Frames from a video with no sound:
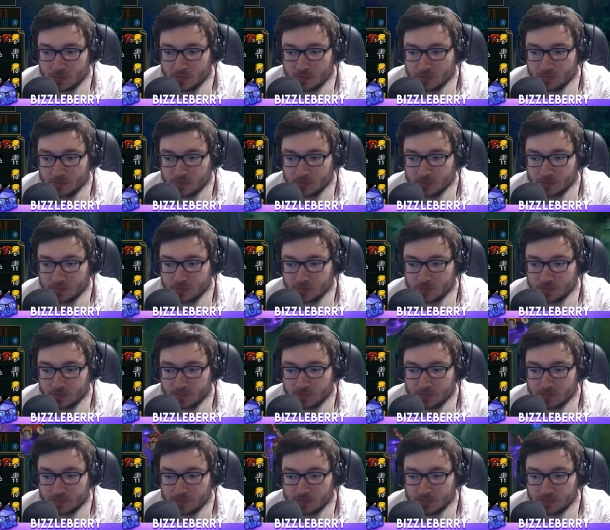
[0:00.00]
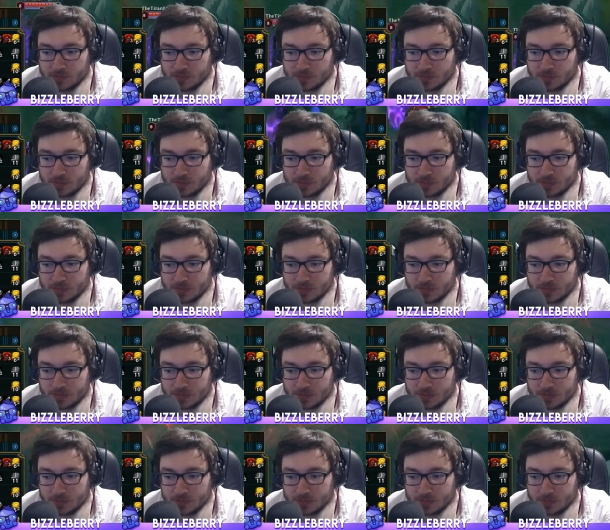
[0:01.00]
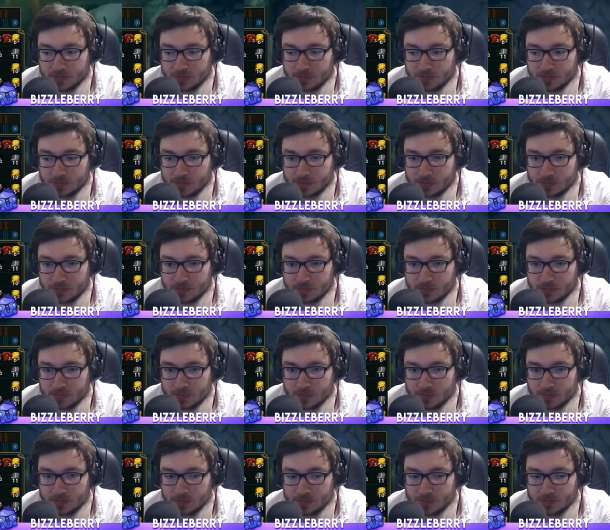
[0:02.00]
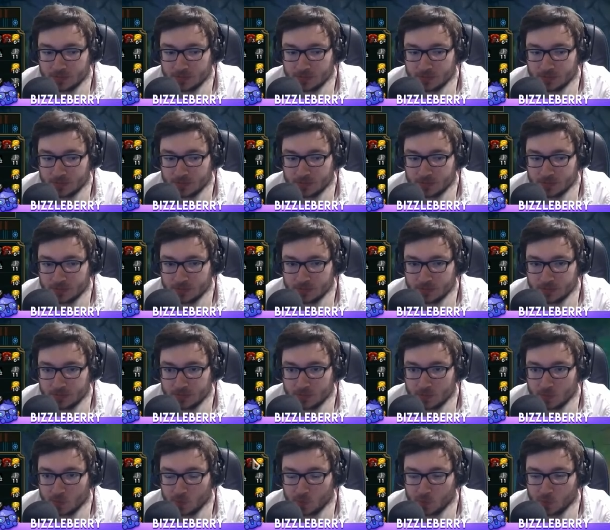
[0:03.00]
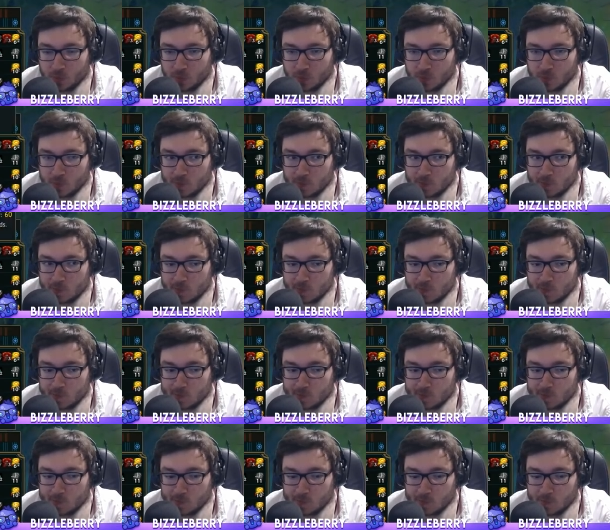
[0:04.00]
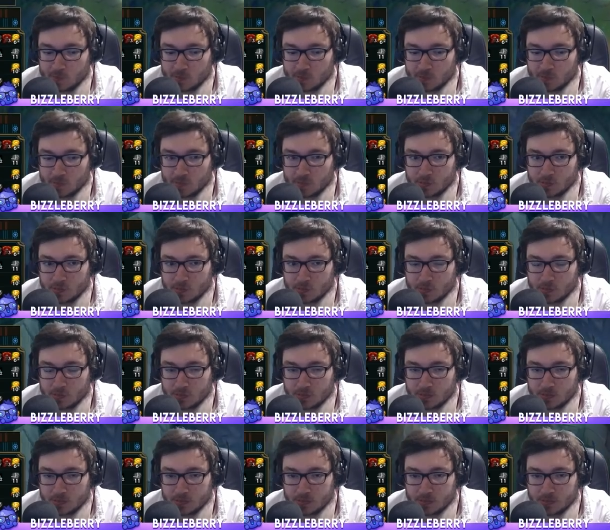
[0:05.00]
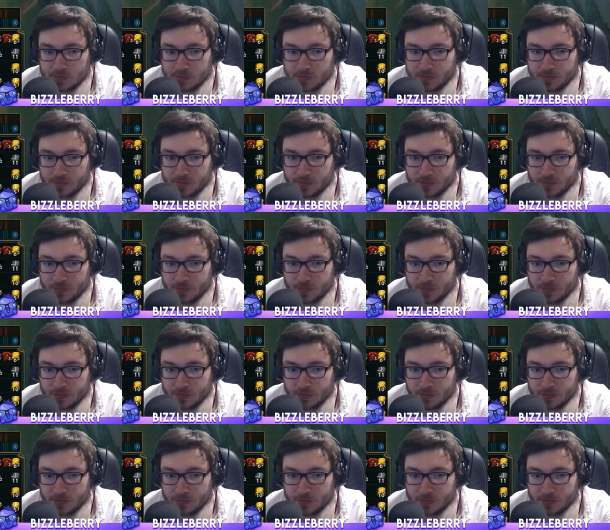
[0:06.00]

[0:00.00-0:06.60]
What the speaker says: (no one is talking)